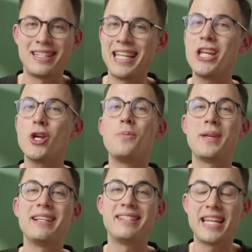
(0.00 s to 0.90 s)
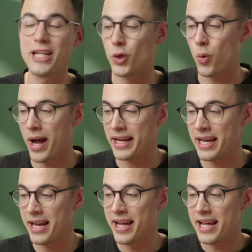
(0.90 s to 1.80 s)

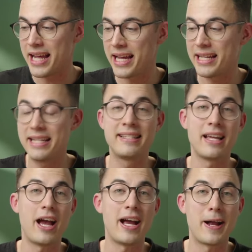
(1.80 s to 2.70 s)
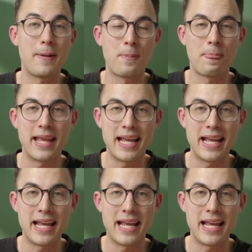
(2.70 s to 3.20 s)
TUPC20 is, um,